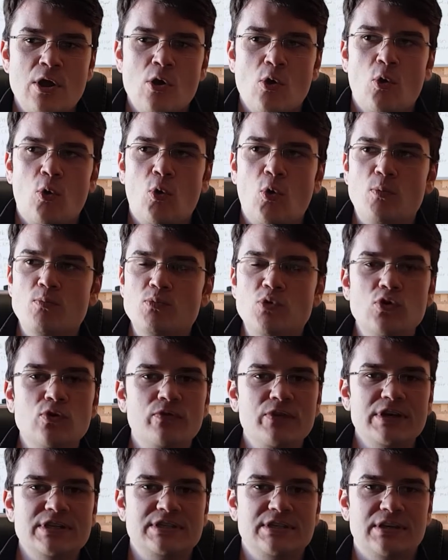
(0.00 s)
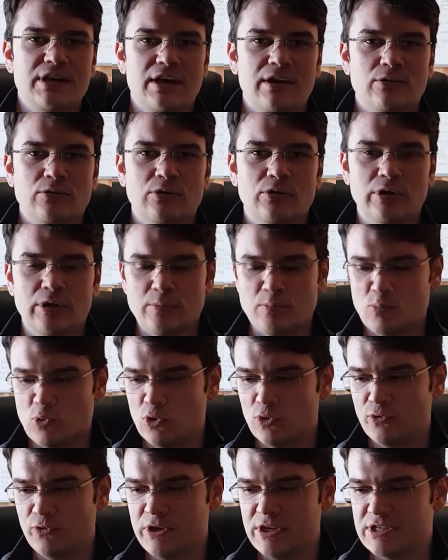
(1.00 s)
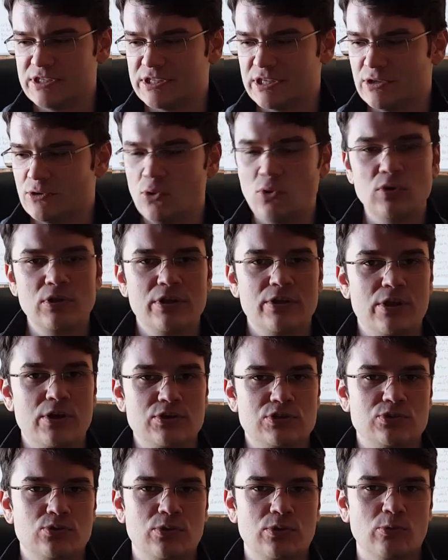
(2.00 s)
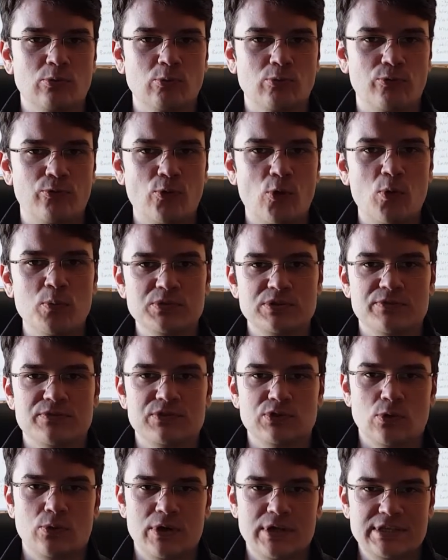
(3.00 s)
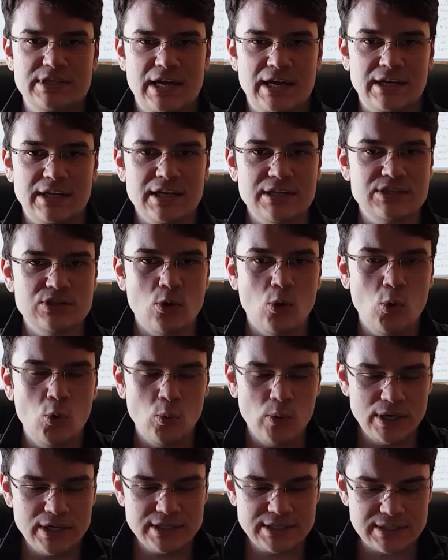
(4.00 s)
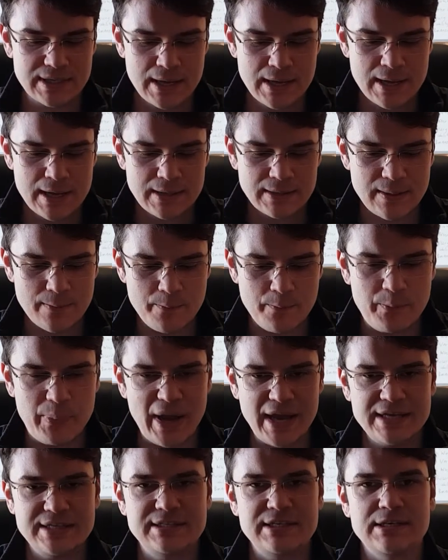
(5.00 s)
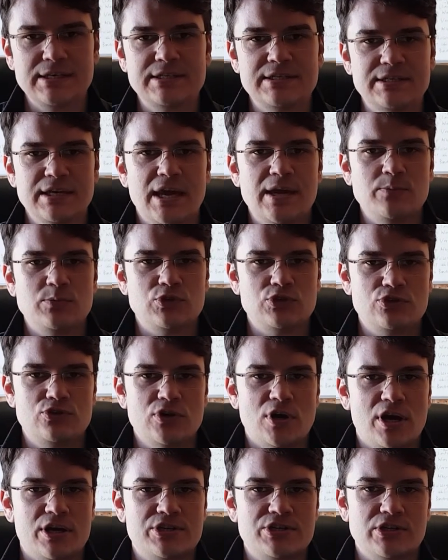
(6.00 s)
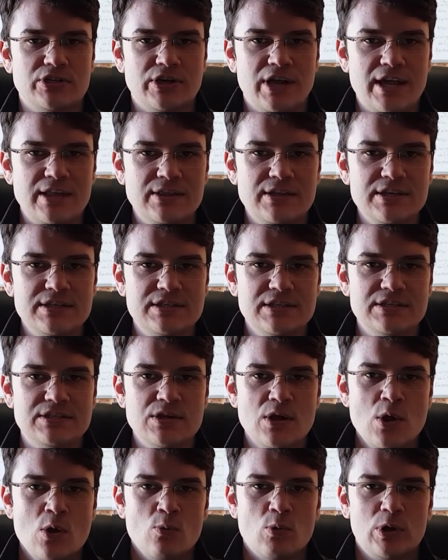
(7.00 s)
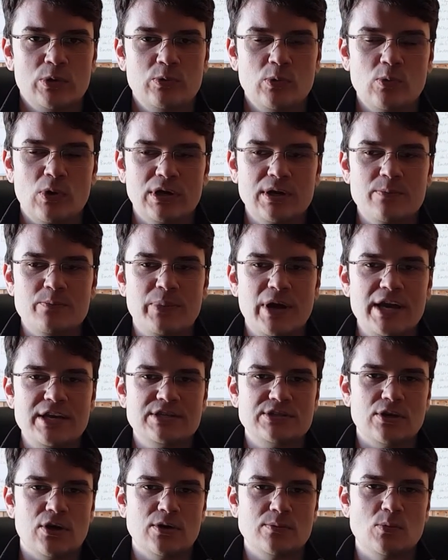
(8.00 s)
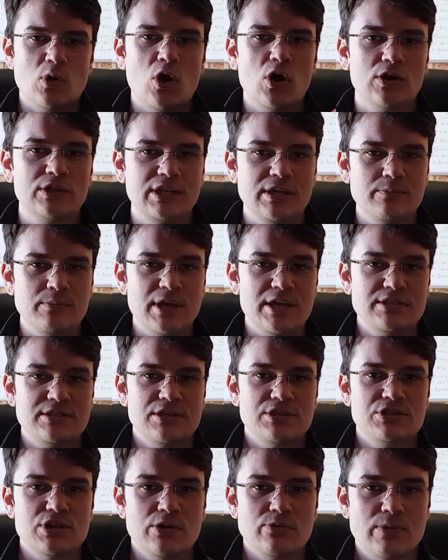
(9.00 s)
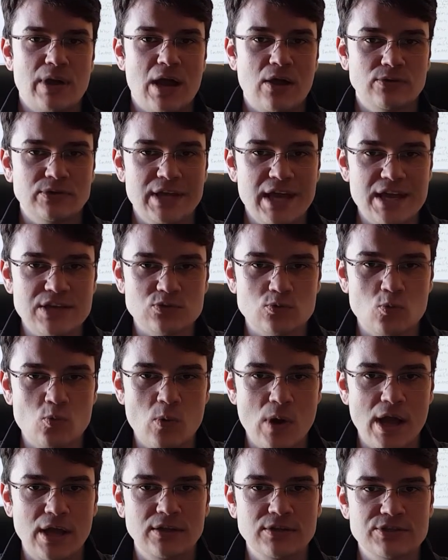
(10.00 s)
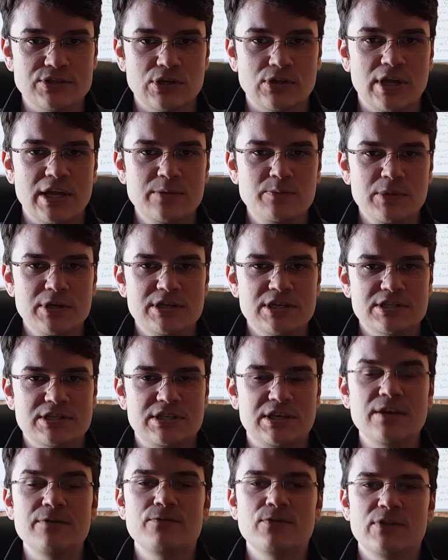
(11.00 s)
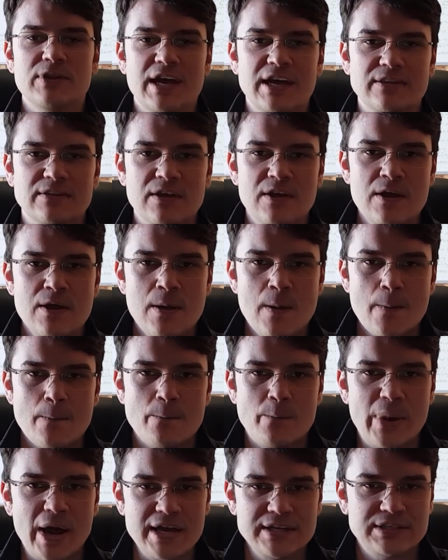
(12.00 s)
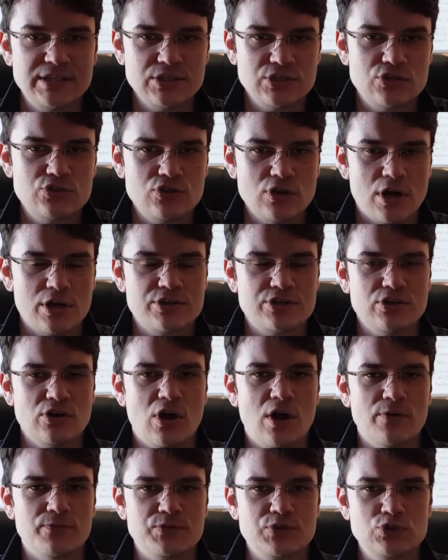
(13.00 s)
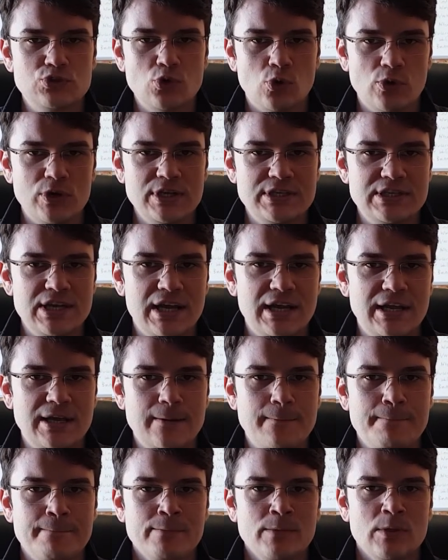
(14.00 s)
or movies and all of those sort of forms of storytelling. It's always the basic same structure, and this is what we want to base our marketing message around as well. So let me just give you that basic structure of storytelling.